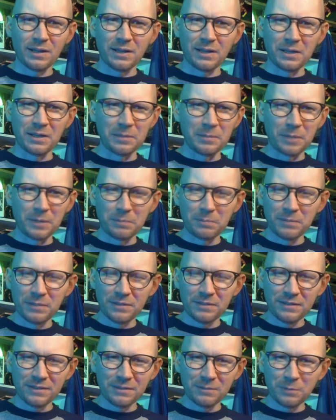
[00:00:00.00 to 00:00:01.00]
Am I
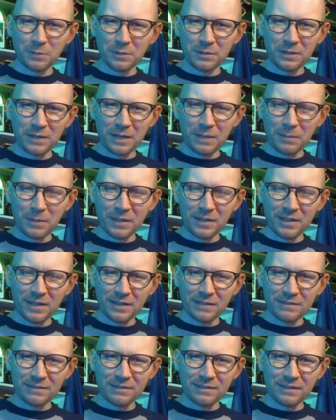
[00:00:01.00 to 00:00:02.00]
missing? What am I not
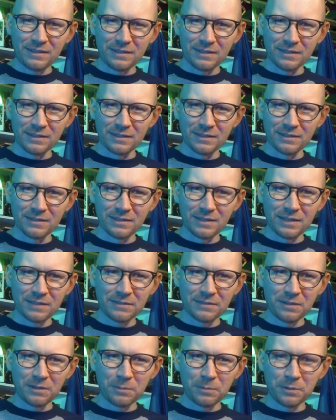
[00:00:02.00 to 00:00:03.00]
seeing? That's
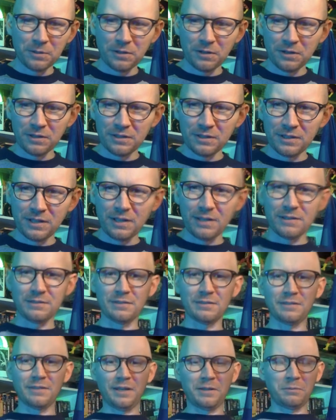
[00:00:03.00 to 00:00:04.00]
all Picard does.
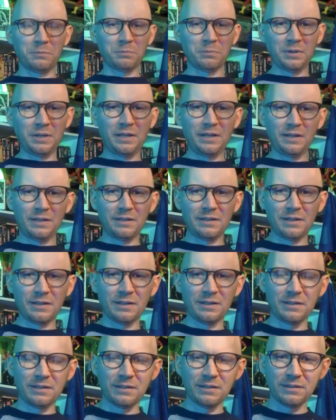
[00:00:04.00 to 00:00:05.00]
Is like read
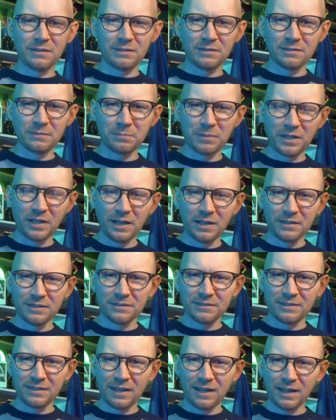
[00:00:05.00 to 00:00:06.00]
in his behind his
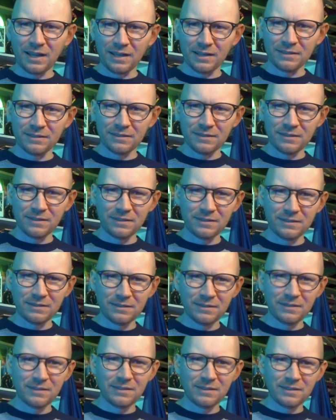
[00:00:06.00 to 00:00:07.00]
desk. He's
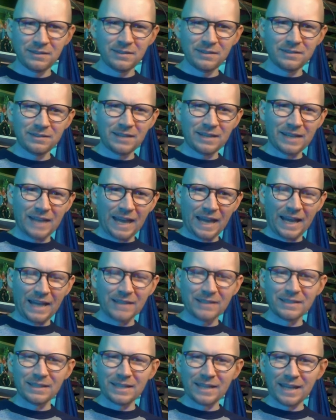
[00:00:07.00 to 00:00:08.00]
not
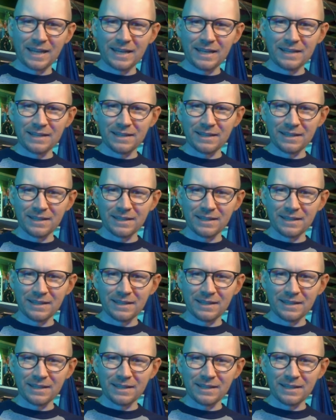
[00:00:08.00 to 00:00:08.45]
handling anything